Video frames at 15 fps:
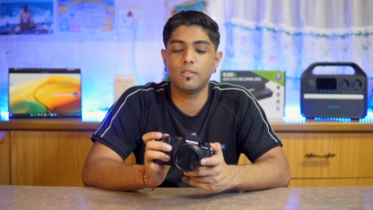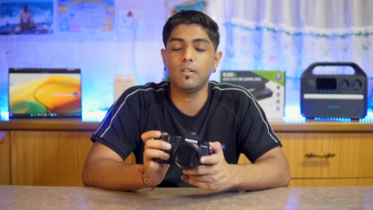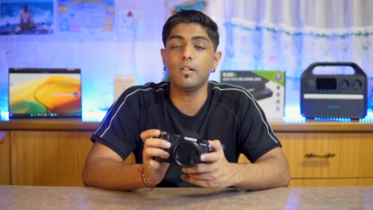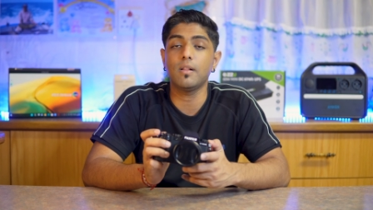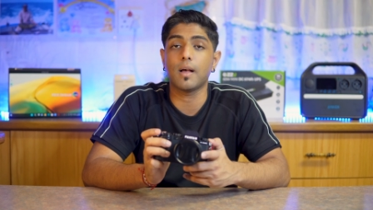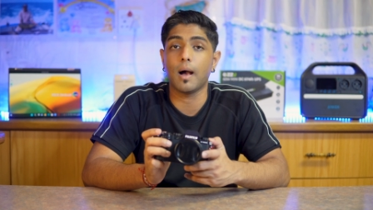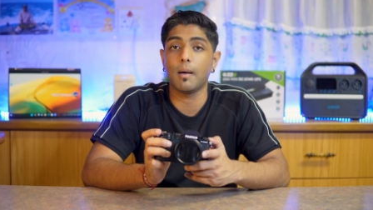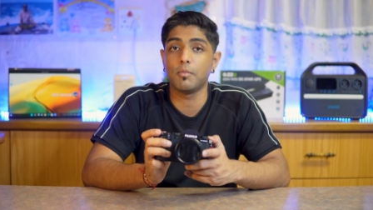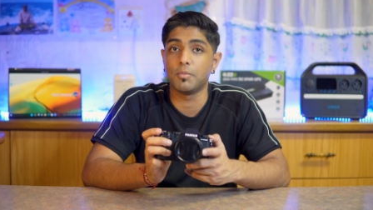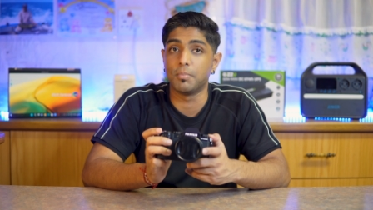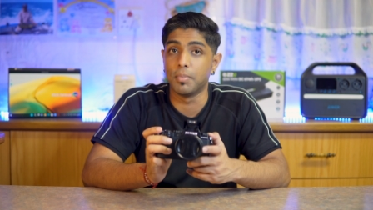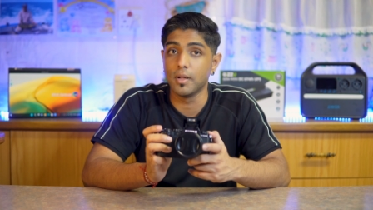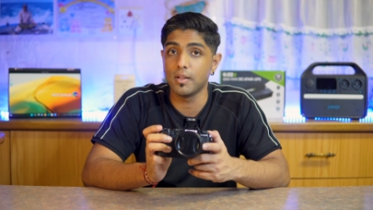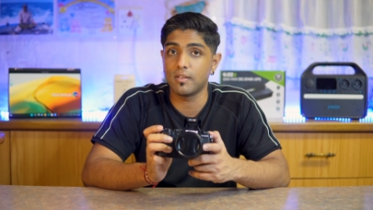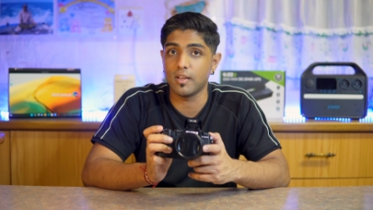still comes
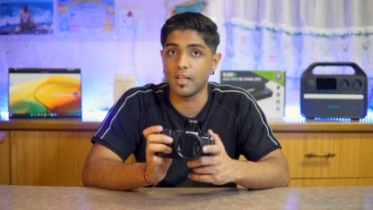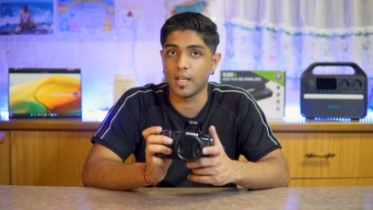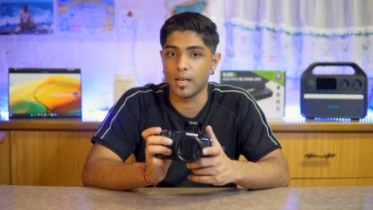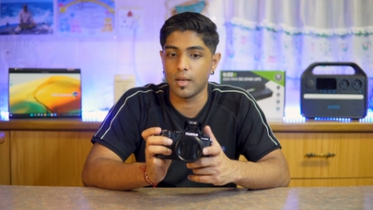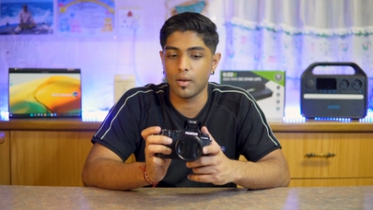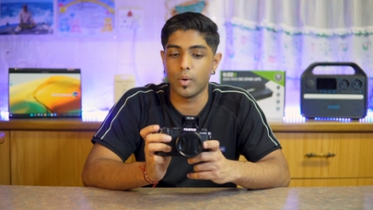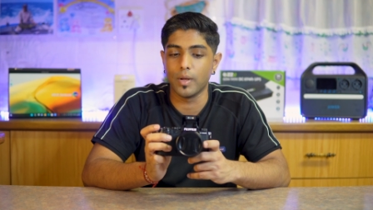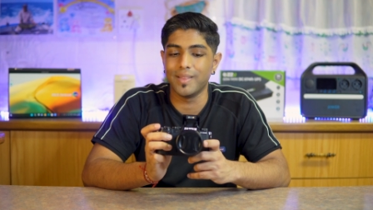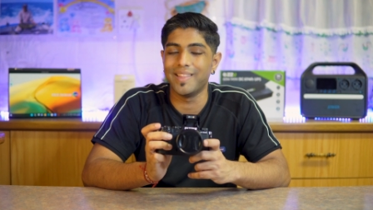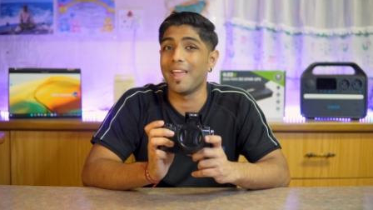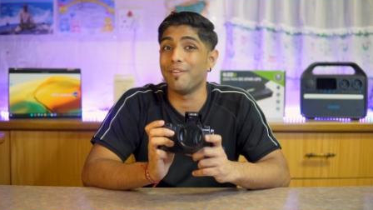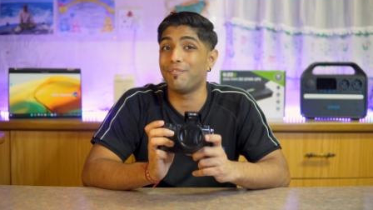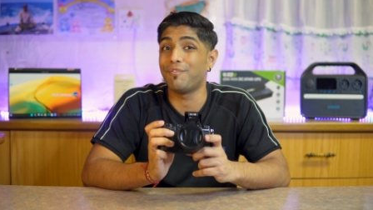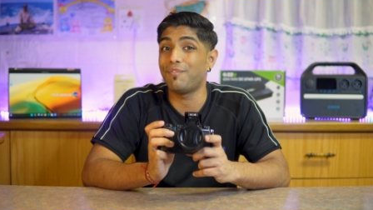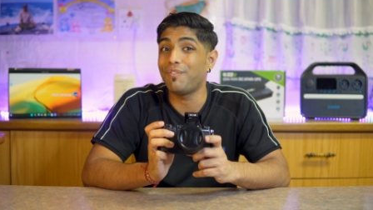built in with a
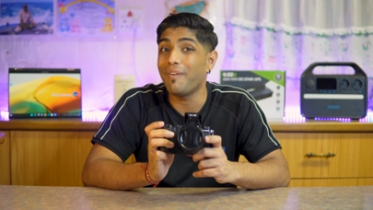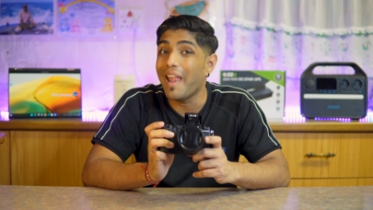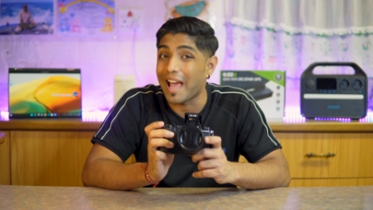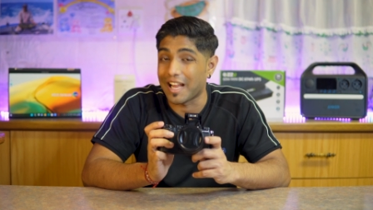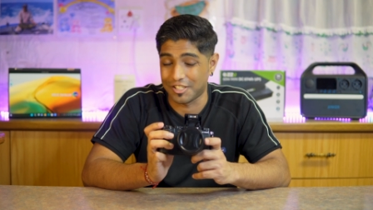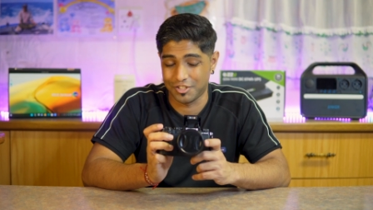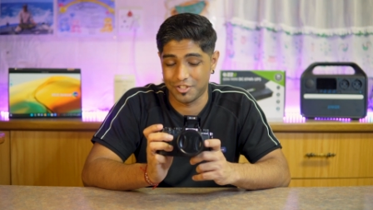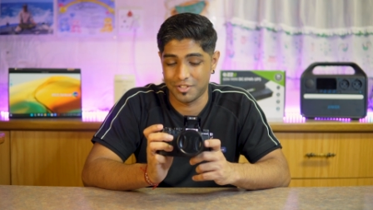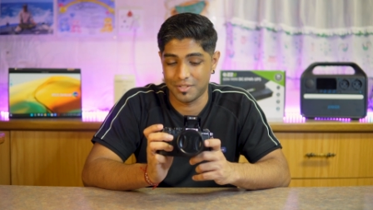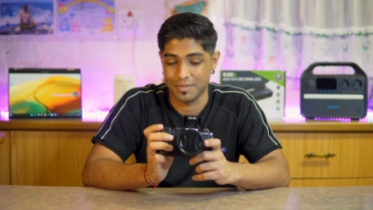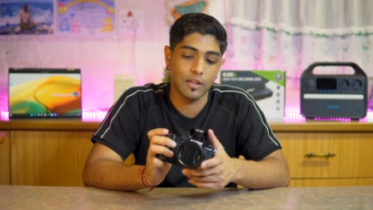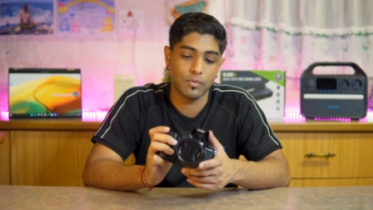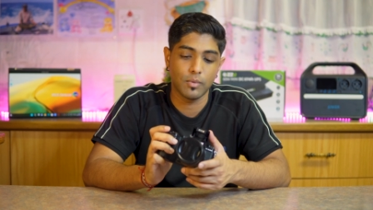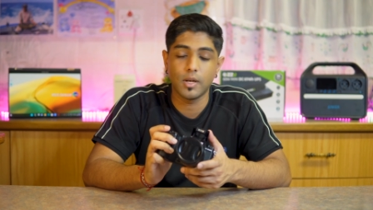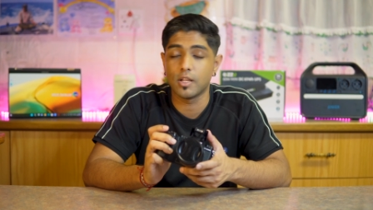flash,
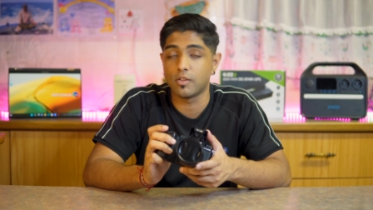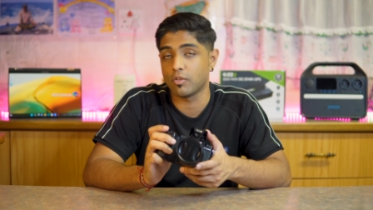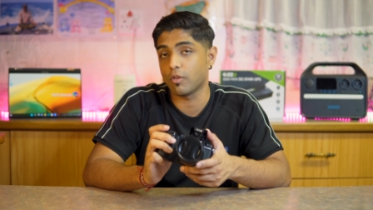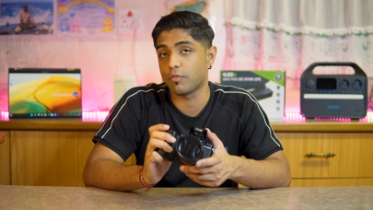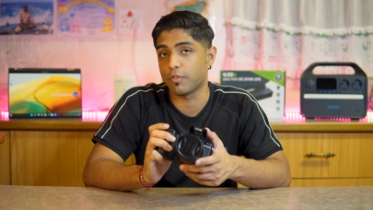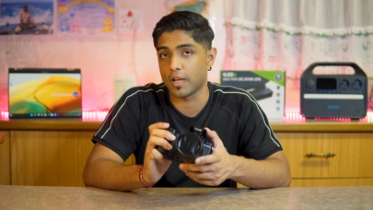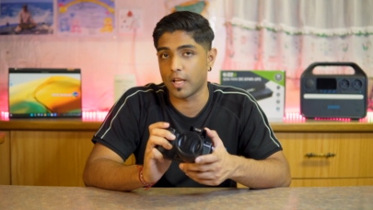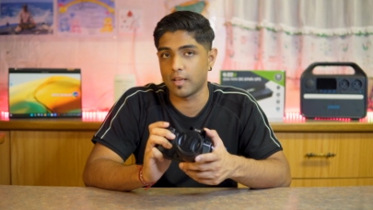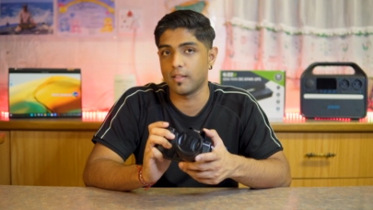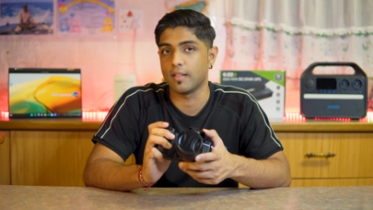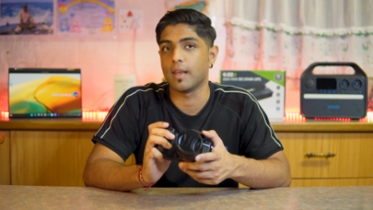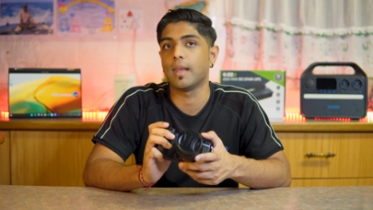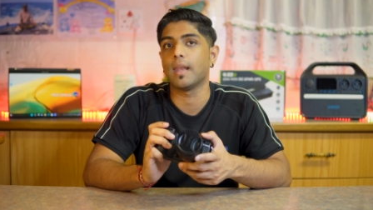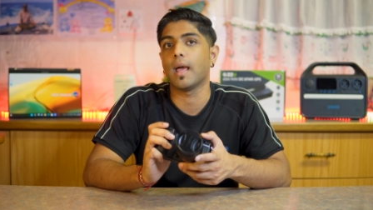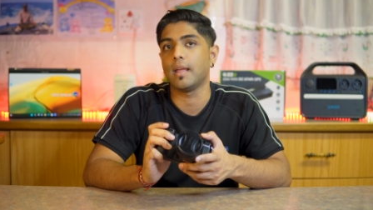as well as not forgetting
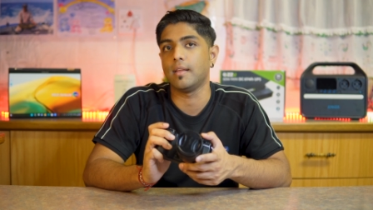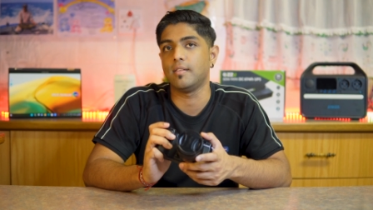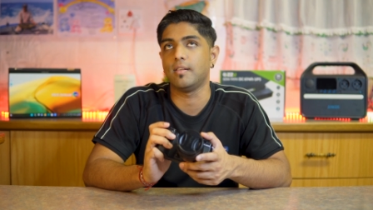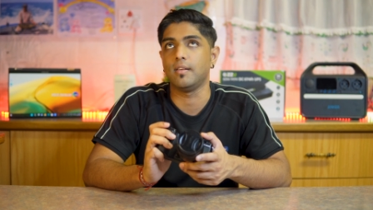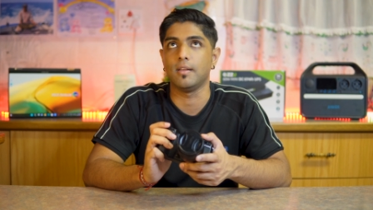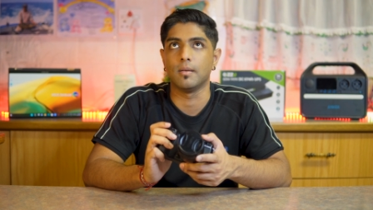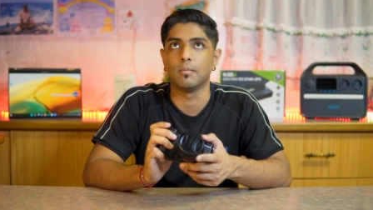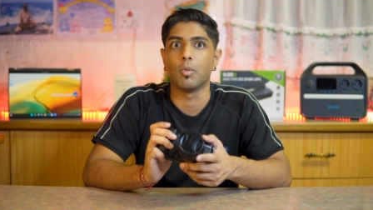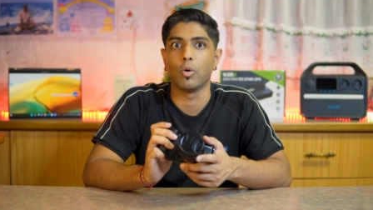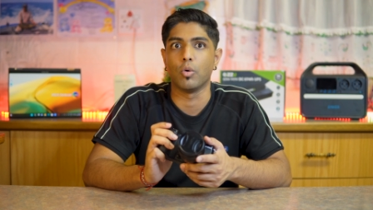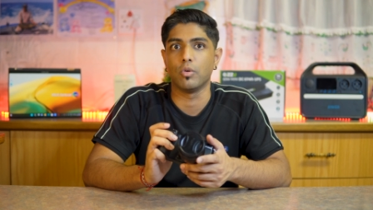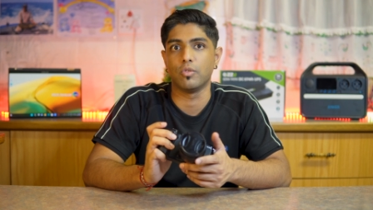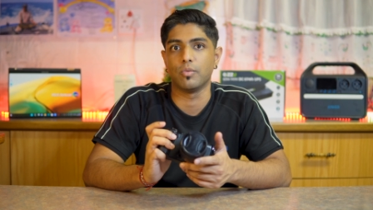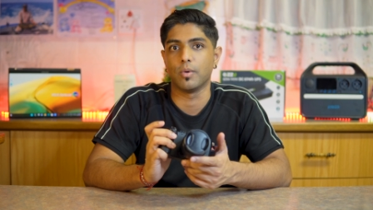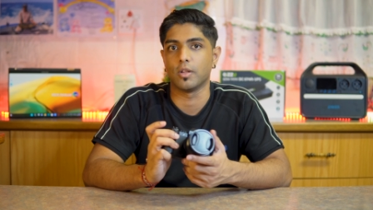the 19
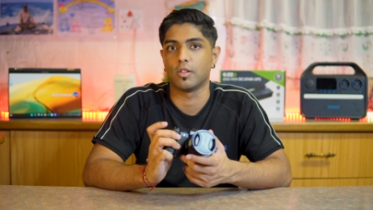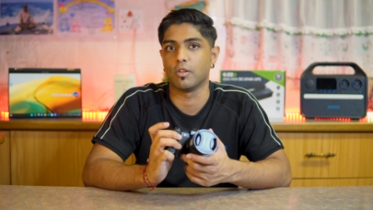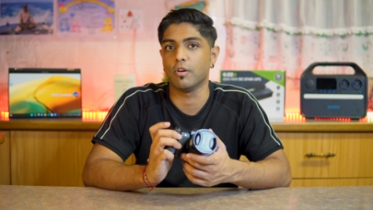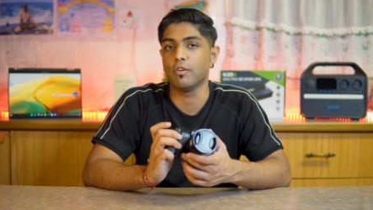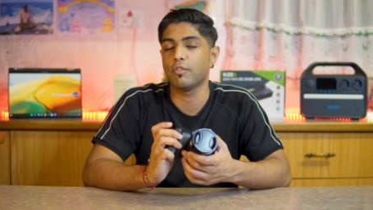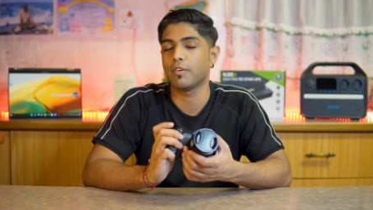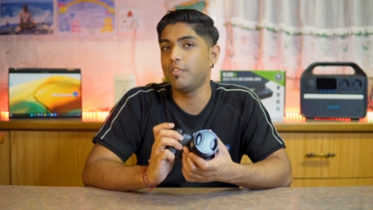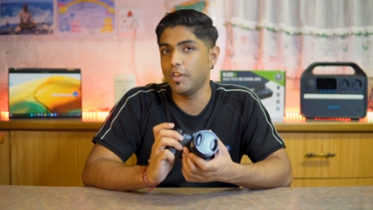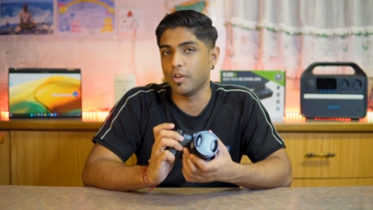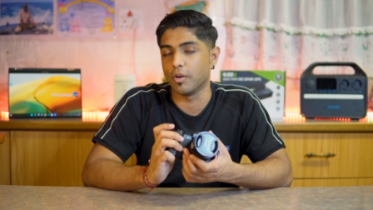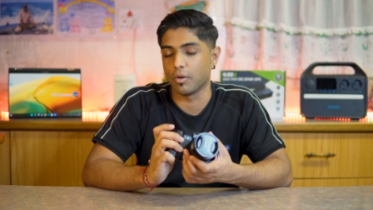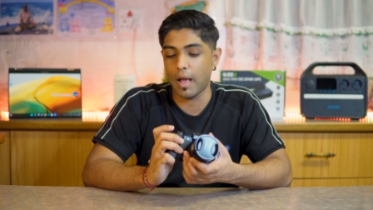modes worth of video.